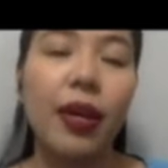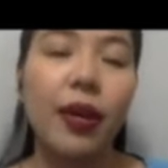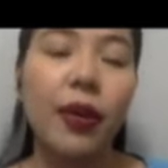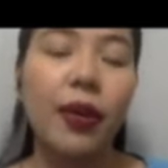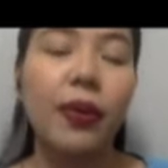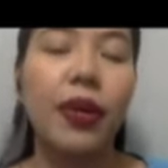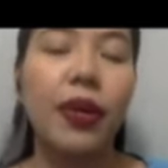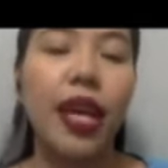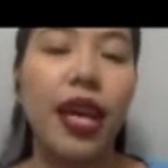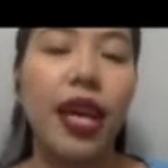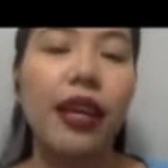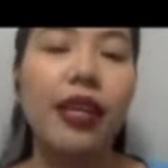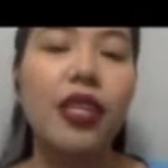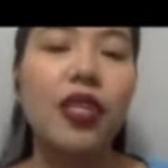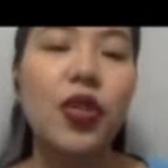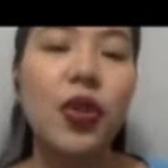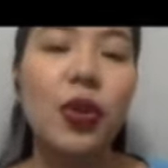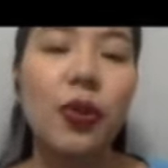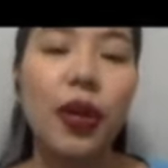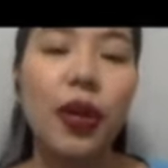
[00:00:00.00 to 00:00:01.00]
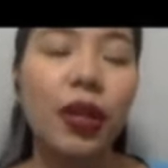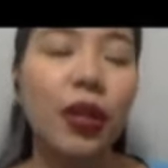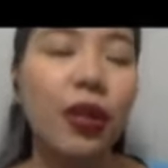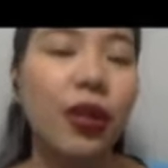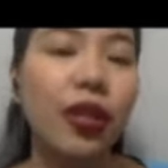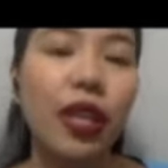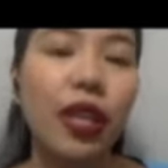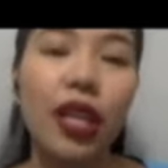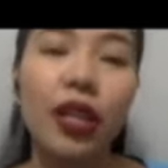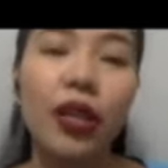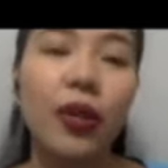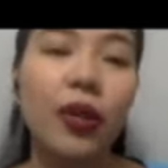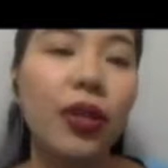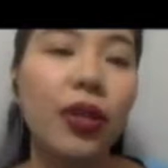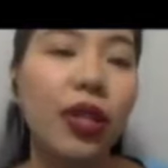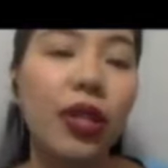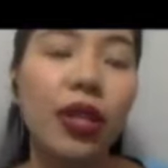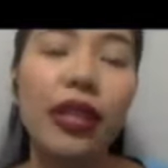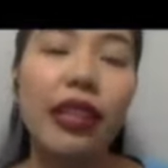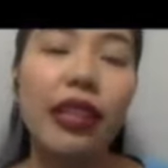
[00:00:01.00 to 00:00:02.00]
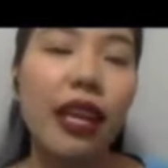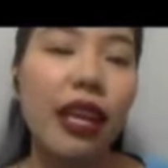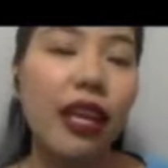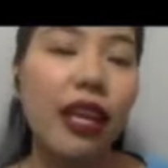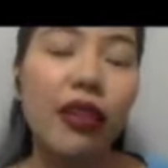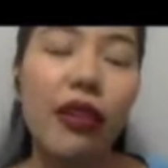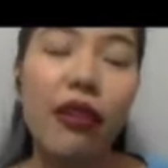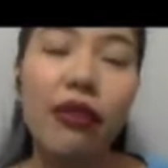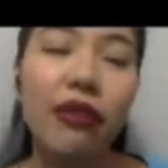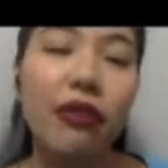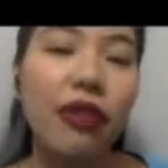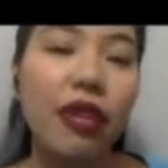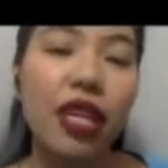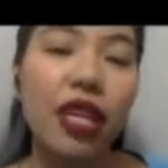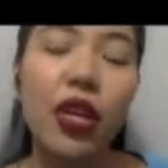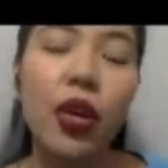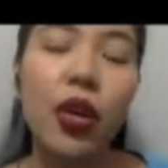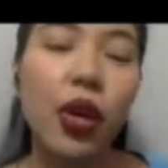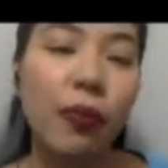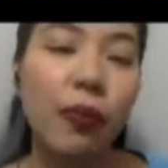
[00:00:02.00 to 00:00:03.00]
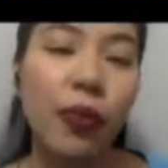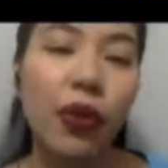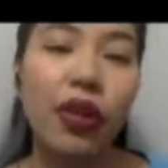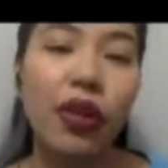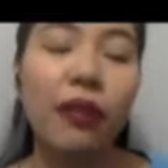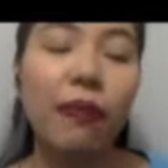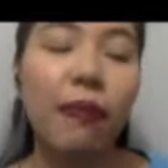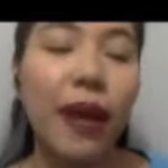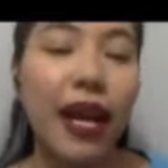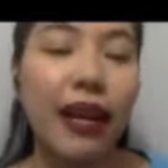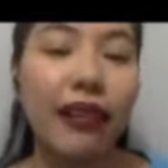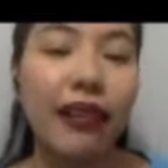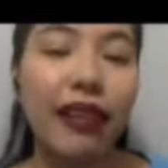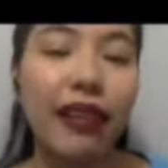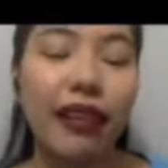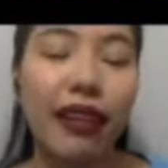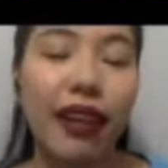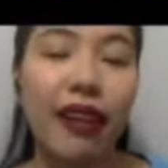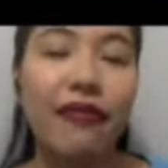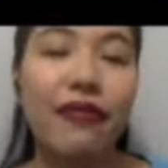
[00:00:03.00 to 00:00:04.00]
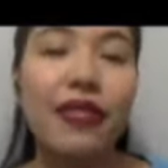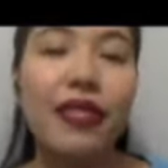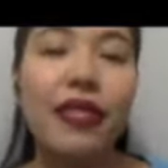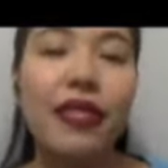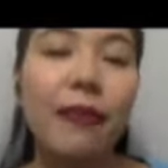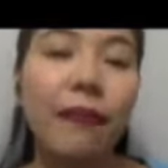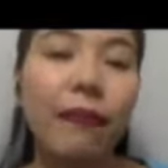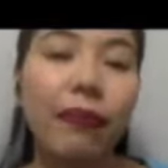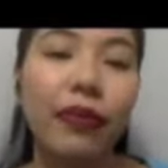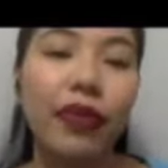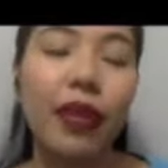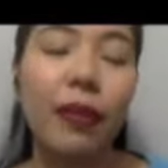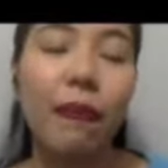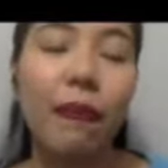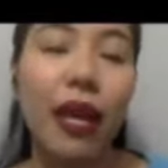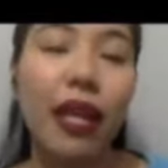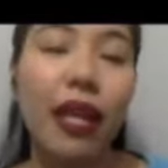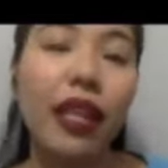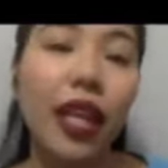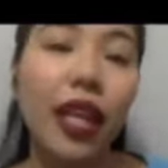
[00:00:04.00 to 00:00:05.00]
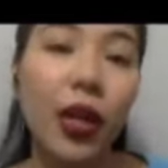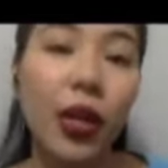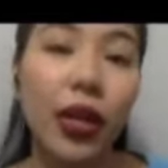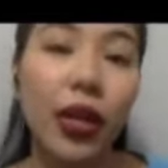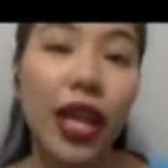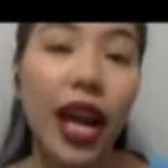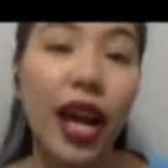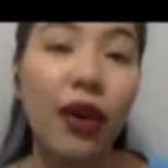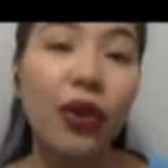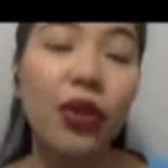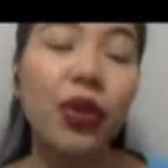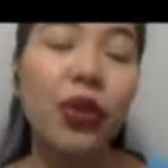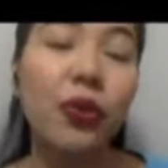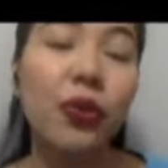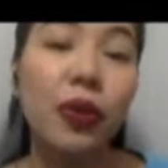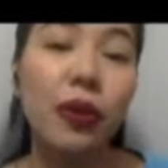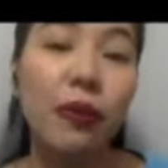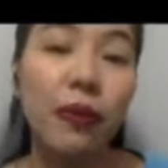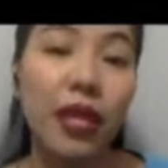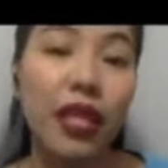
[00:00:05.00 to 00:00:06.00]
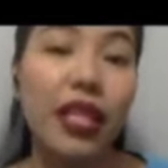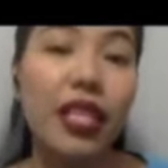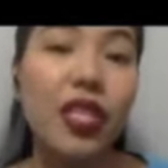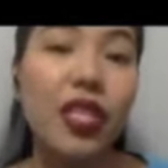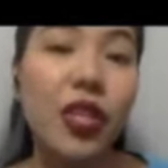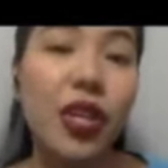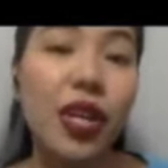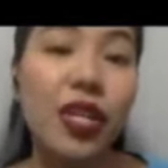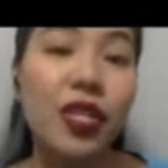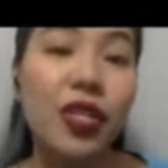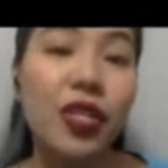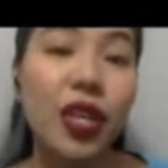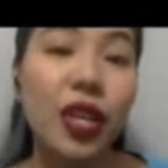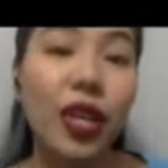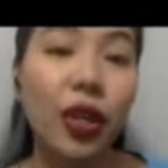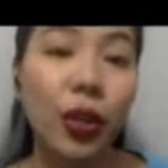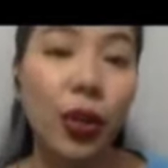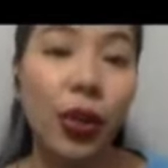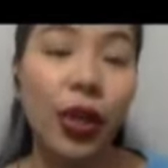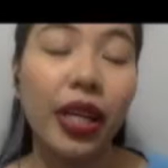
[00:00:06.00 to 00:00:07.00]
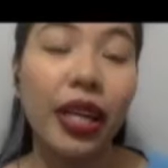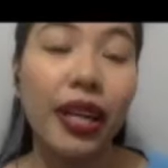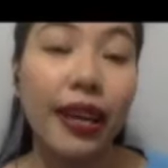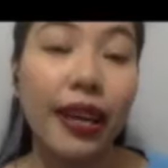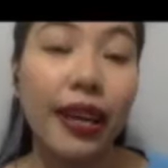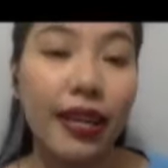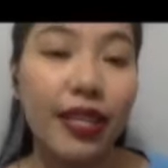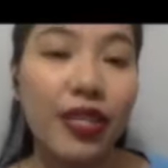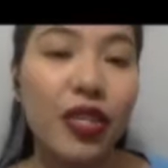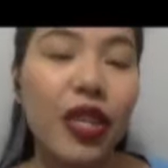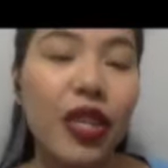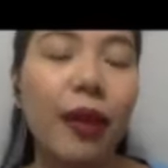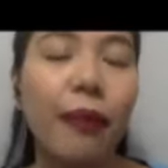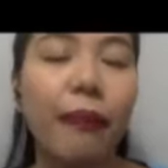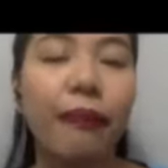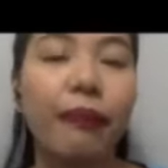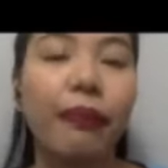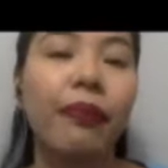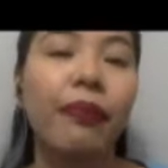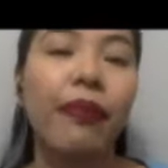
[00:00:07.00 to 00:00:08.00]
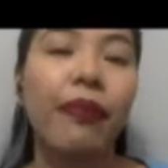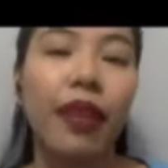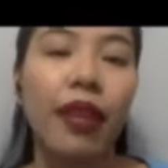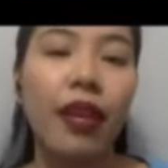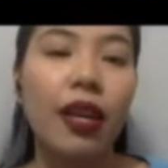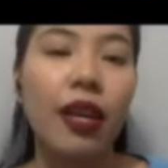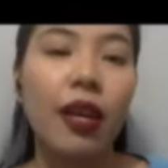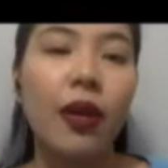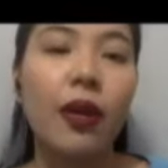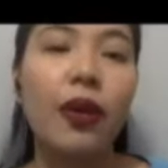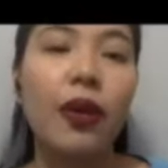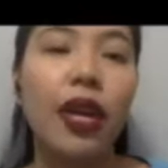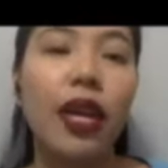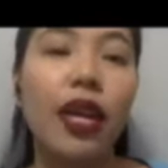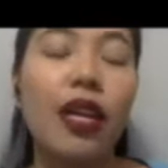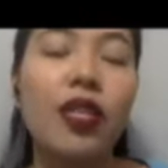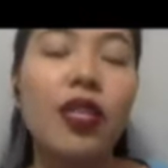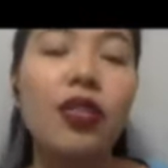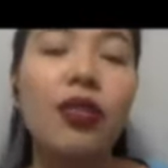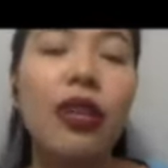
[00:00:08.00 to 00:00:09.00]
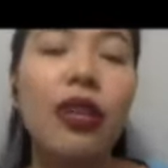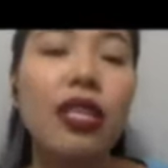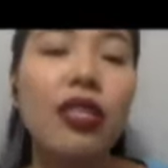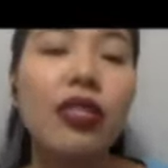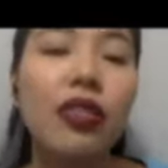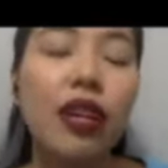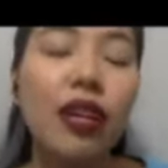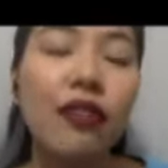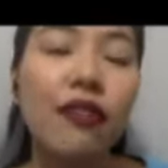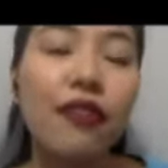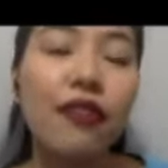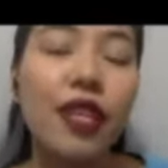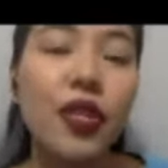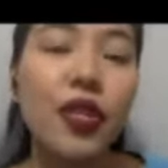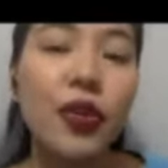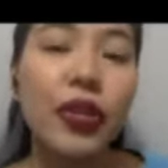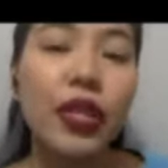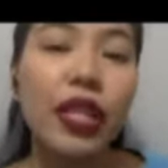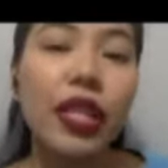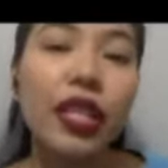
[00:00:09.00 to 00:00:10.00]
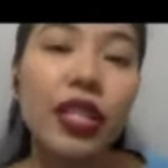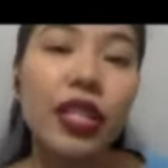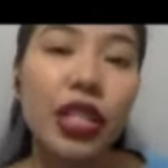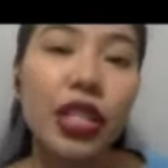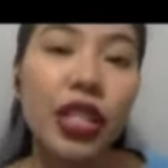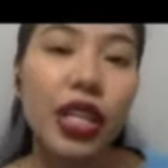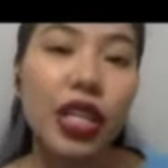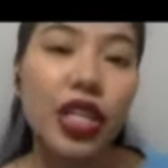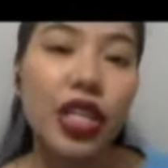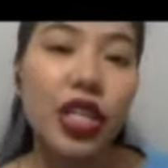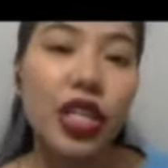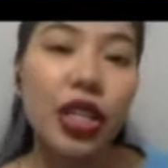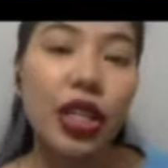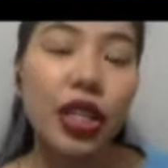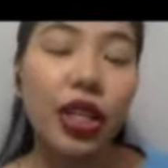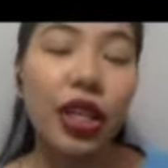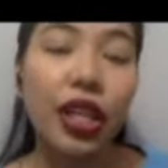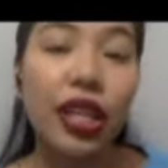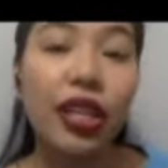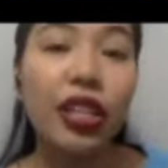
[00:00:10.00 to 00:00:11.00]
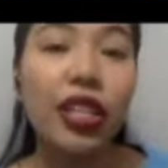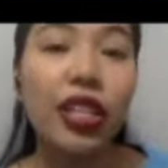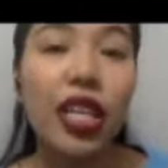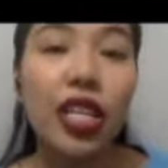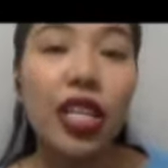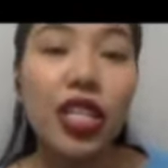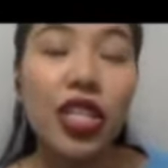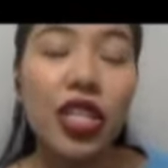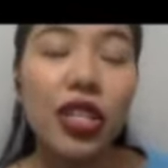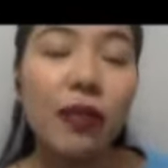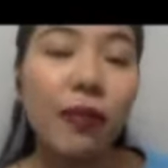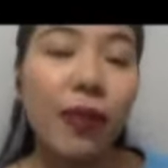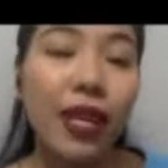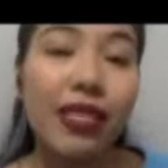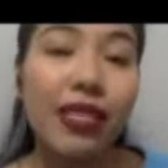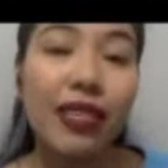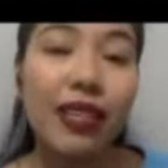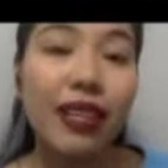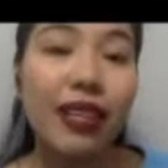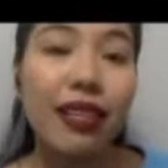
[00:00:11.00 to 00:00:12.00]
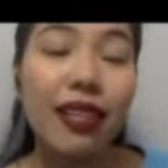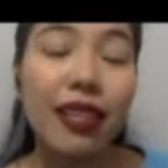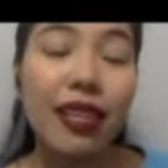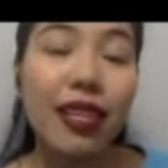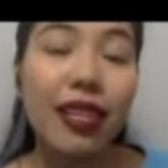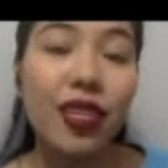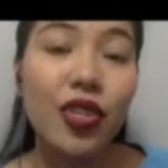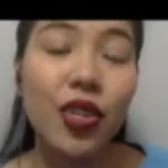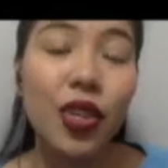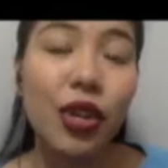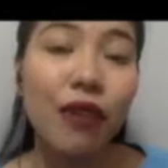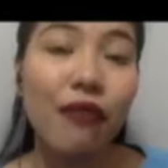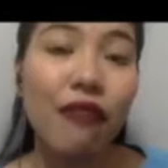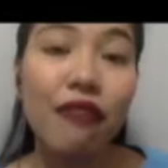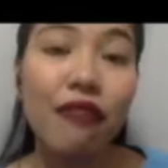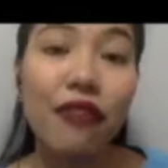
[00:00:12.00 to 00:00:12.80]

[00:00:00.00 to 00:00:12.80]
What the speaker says: Okay, so it could contain three or more paragraphs depending on how you will be discussing your essay. Okay, so let's start first with the introduction. Your introduction basically is your